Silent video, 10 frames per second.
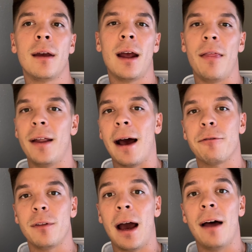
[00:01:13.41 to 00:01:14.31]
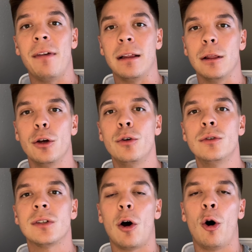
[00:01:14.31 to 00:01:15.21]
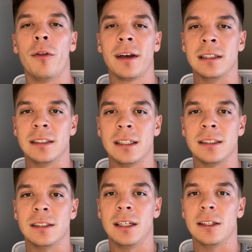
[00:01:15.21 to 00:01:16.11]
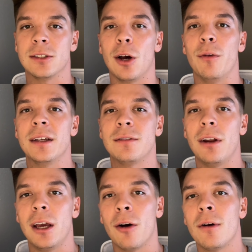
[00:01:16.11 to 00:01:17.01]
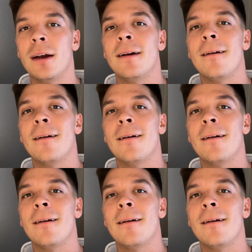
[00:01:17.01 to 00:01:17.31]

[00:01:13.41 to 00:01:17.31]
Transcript: And then after that, they lose all the consistency. And so in this video,